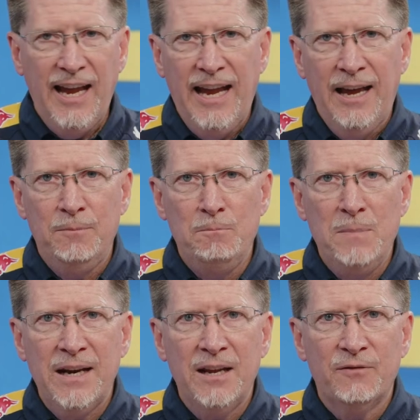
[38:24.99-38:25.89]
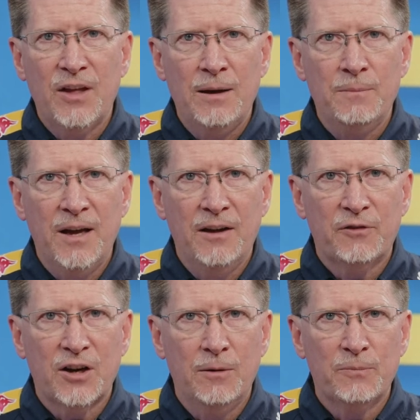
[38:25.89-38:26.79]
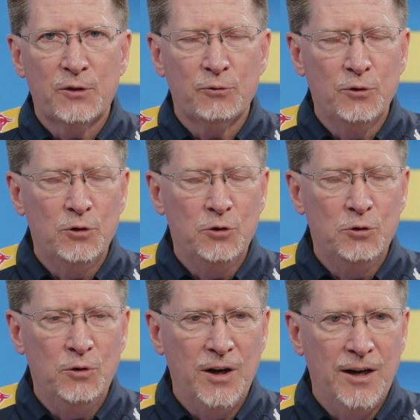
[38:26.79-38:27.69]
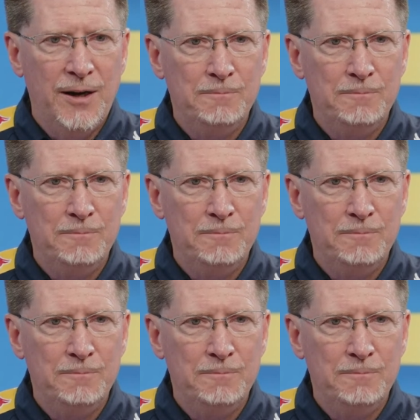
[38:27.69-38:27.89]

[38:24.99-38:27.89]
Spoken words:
And many of them have come through,